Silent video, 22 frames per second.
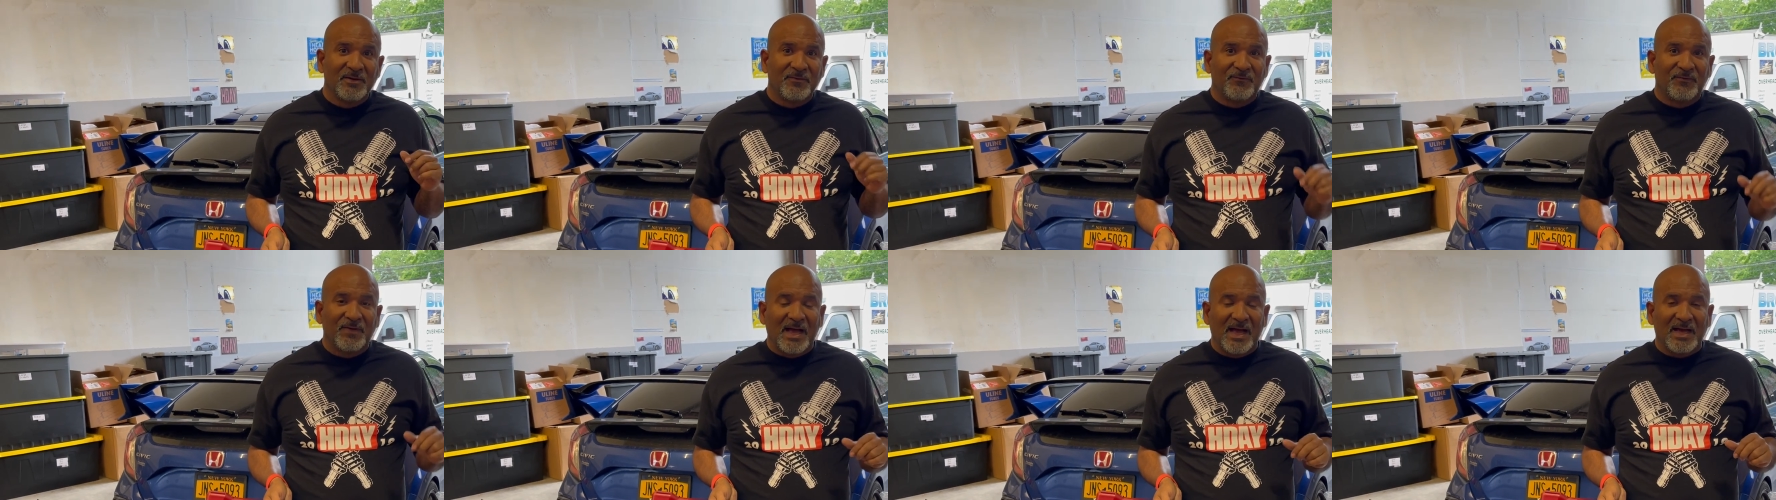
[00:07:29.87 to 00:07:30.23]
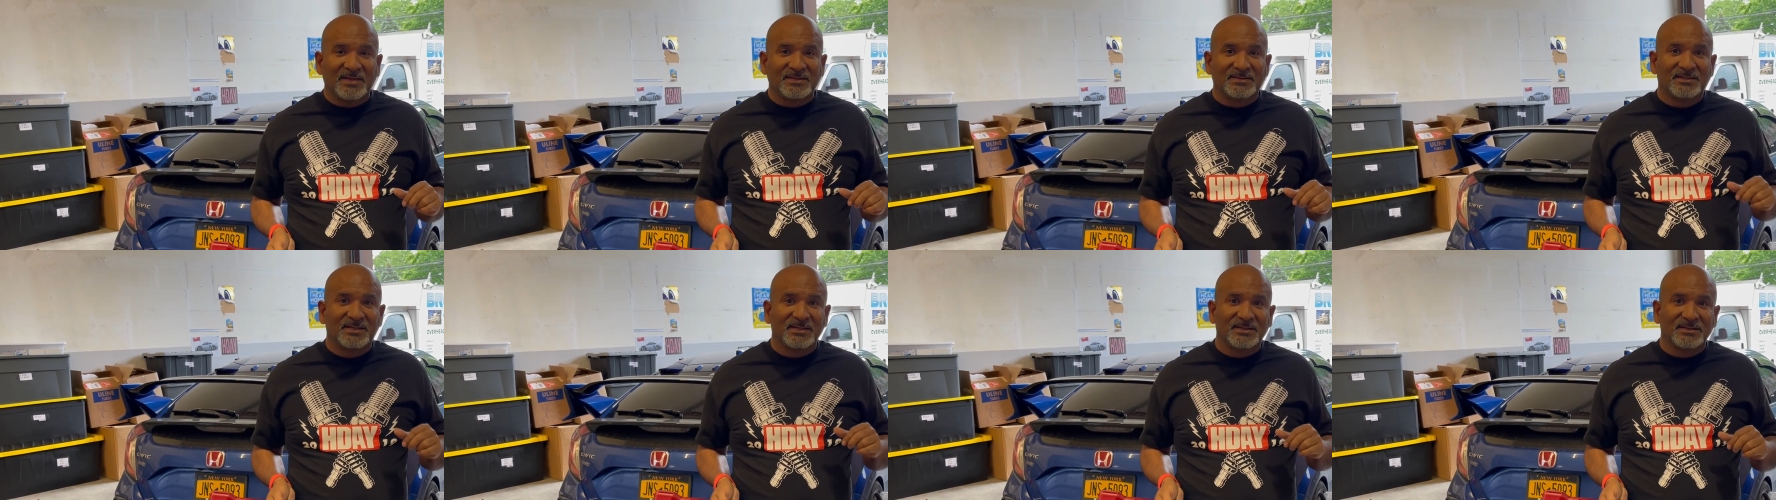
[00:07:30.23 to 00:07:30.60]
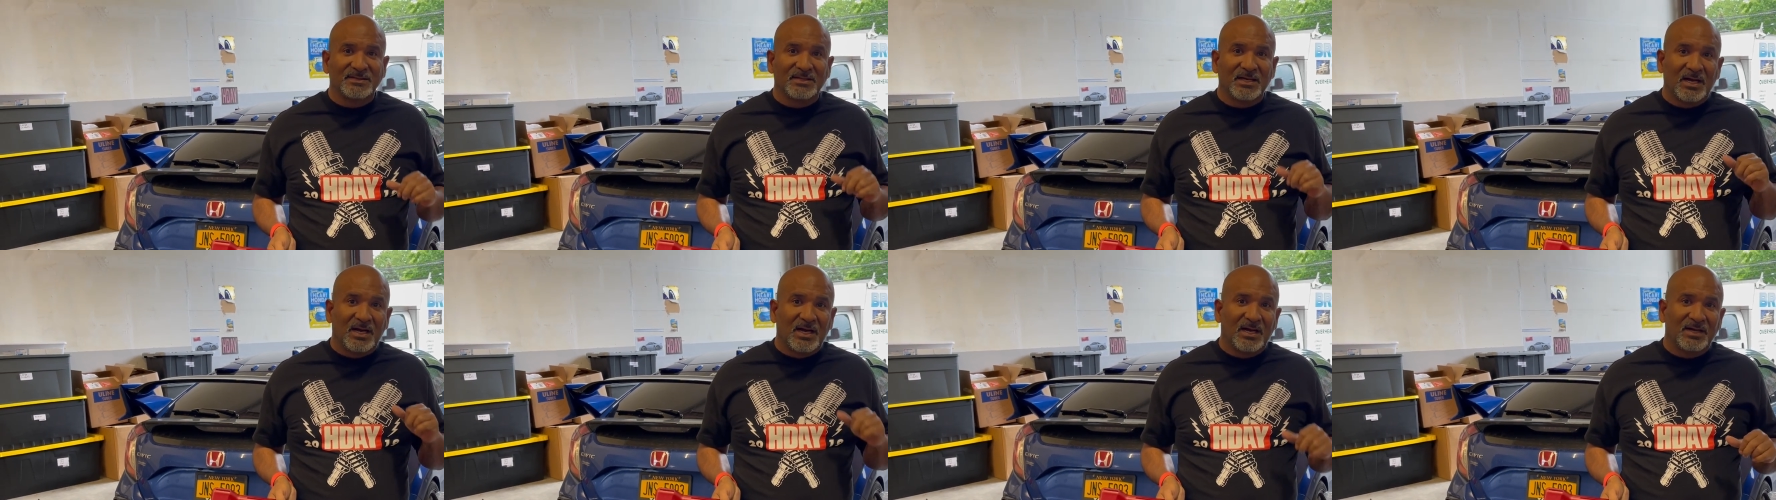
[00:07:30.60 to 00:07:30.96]

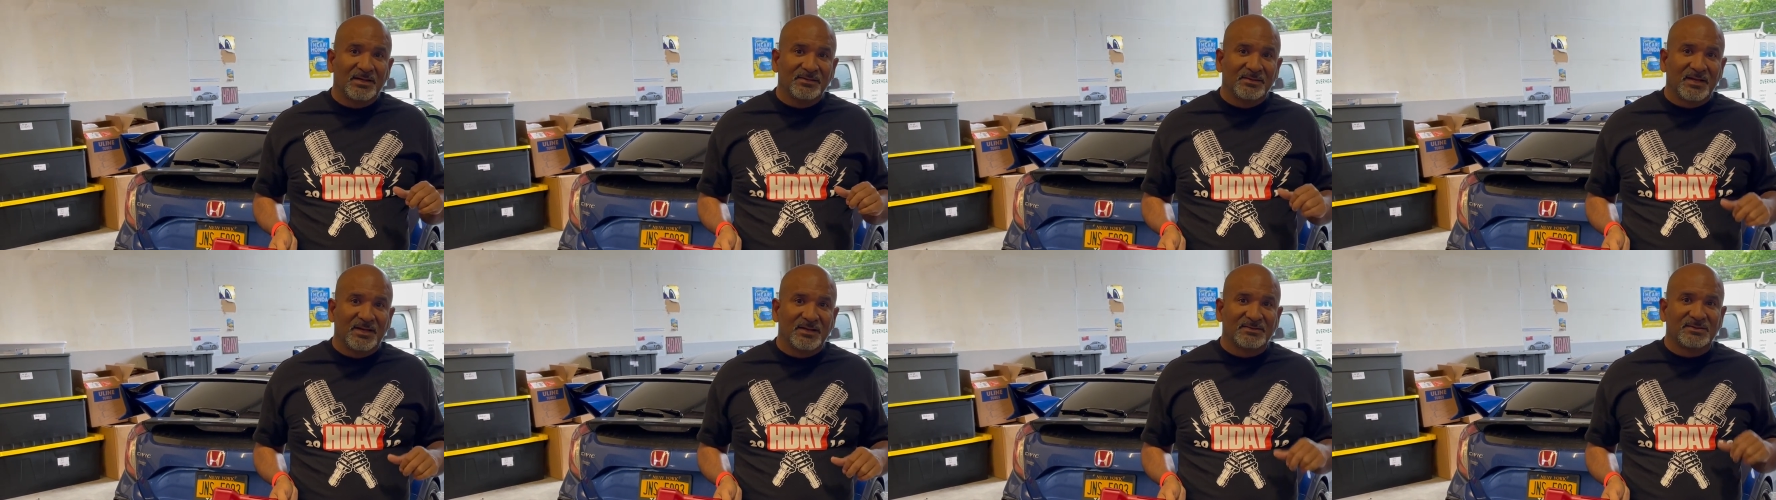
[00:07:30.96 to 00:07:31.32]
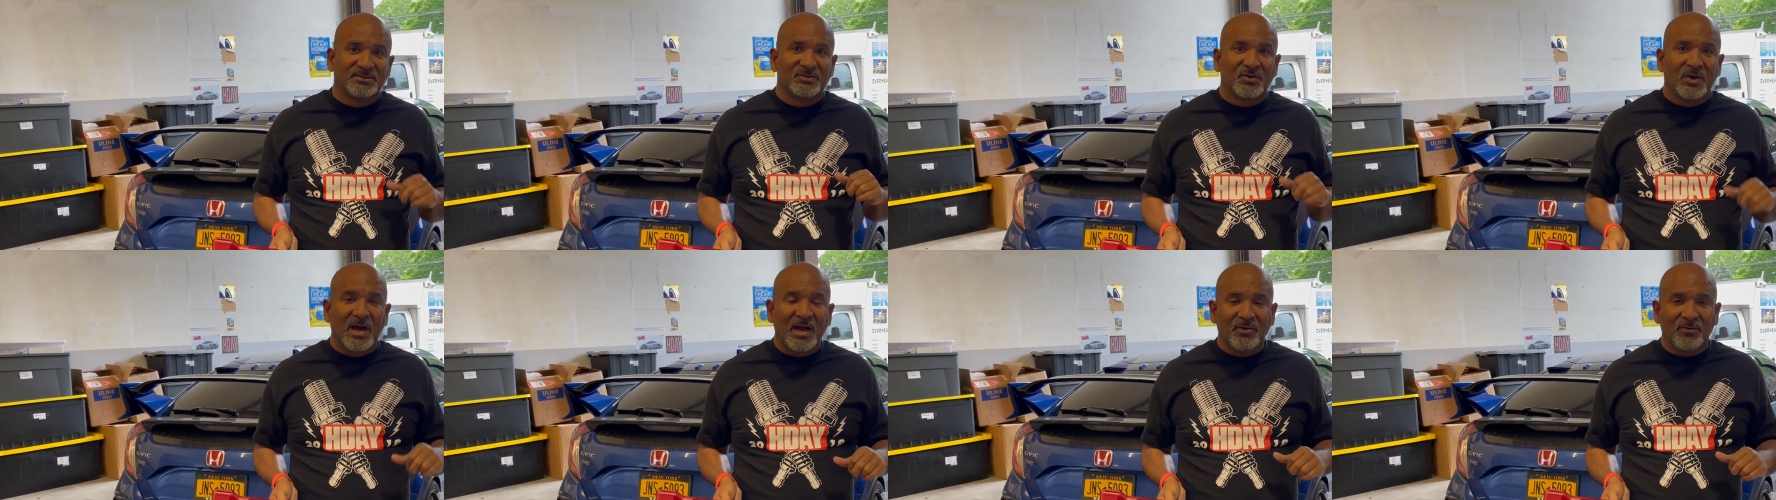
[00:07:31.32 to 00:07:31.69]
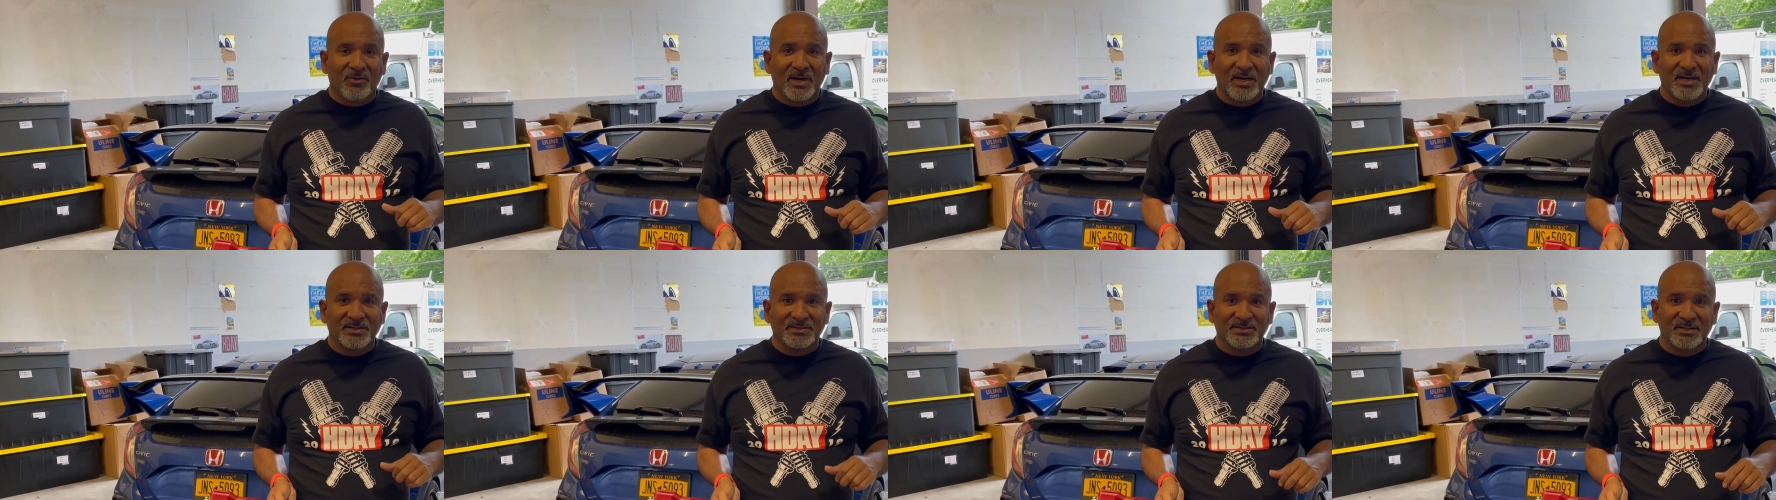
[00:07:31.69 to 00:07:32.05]
fastest Honda's drag
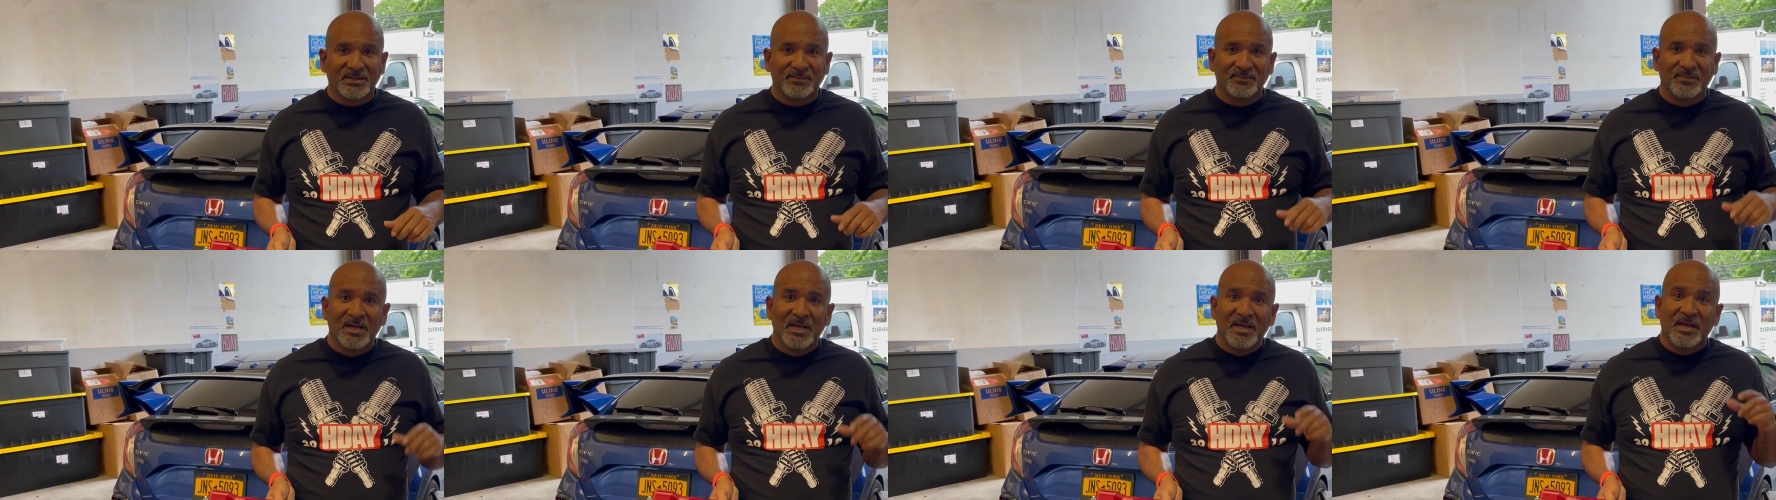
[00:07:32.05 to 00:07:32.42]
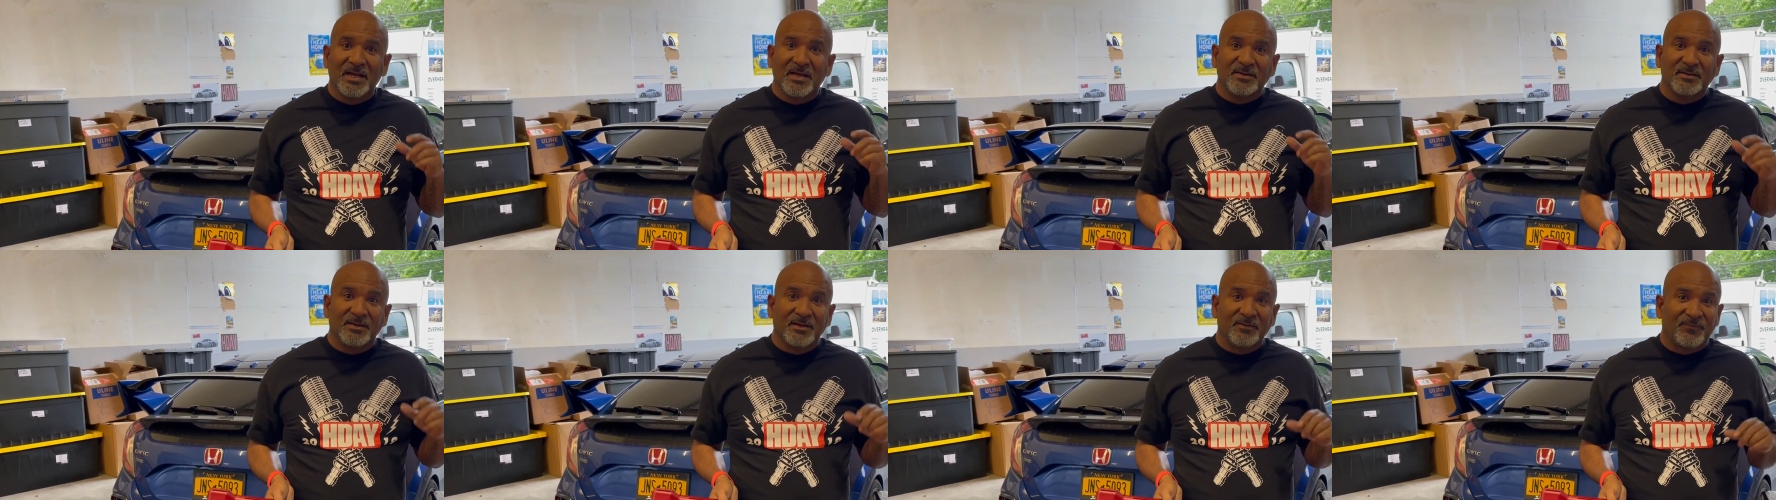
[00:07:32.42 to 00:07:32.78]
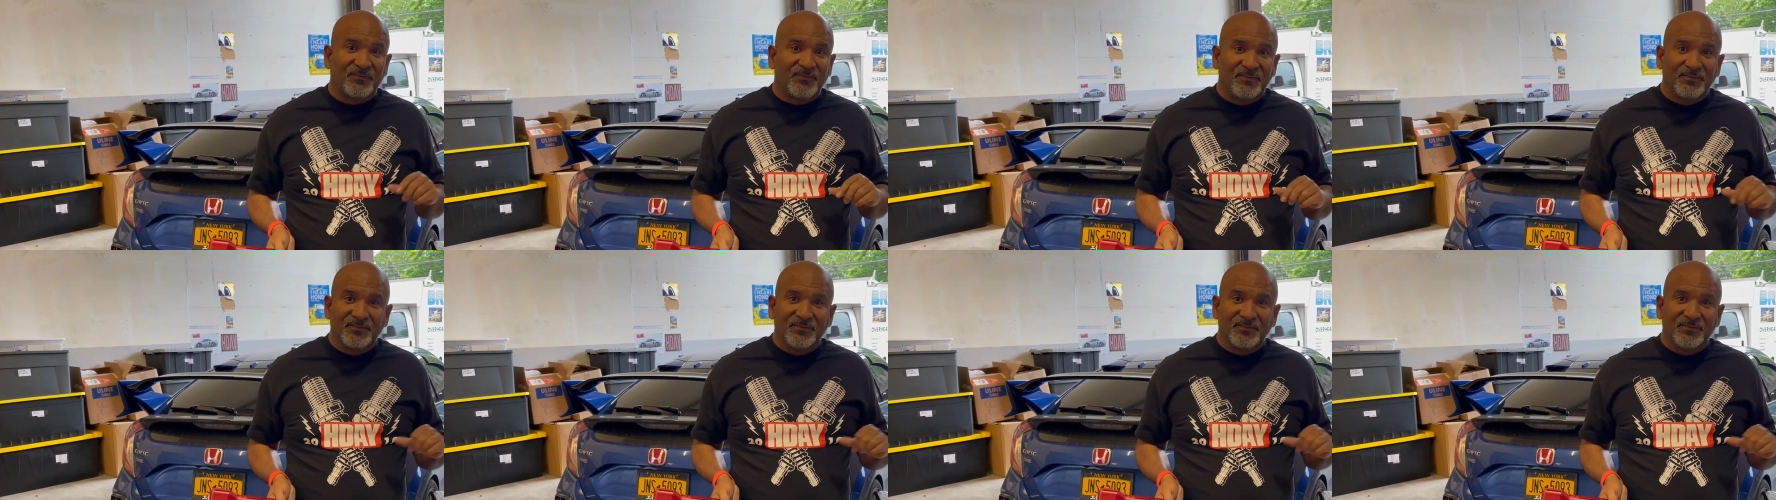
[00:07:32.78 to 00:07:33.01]
racing, the